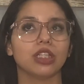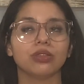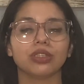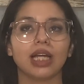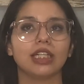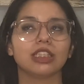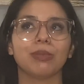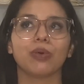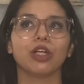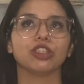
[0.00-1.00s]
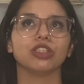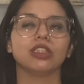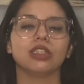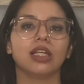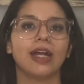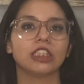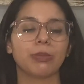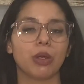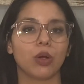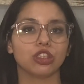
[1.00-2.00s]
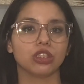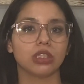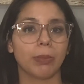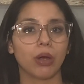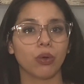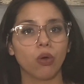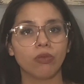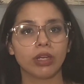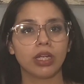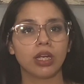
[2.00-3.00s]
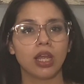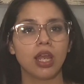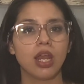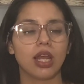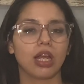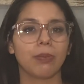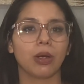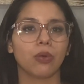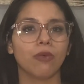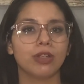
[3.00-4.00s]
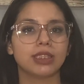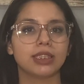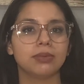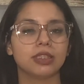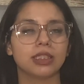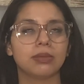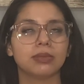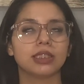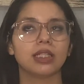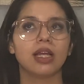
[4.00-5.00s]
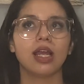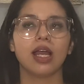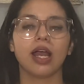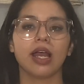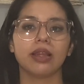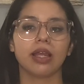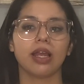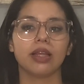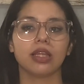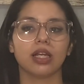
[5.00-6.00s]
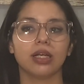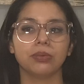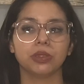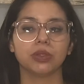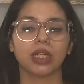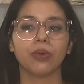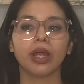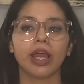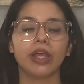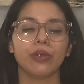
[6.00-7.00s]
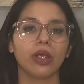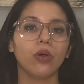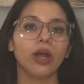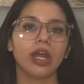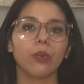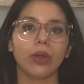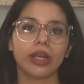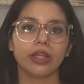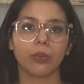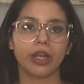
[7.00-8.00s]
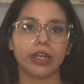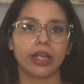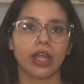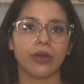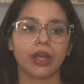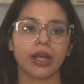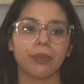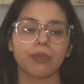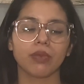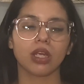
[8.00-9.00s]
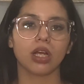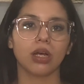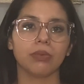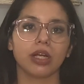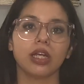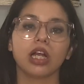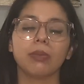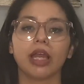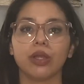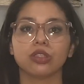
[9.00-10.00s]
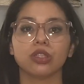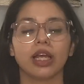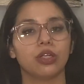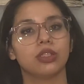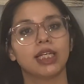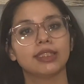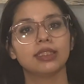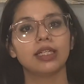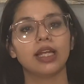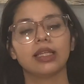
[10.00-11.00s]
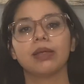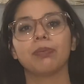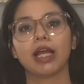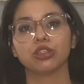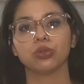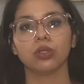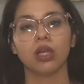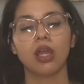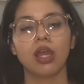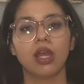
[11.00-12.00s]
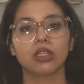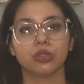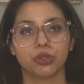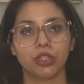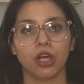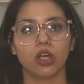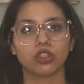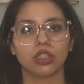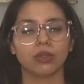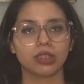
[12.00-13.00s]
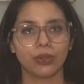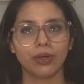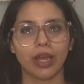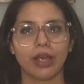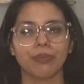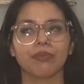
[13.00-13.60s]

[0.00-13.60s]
They were just asking me questions about COVID, like about COVID symptoms. And then she was like, okay, you can go ahead and wait in the waiting area. They're gonna come get you to get you tested and then pass you to triage. And I was like, okay.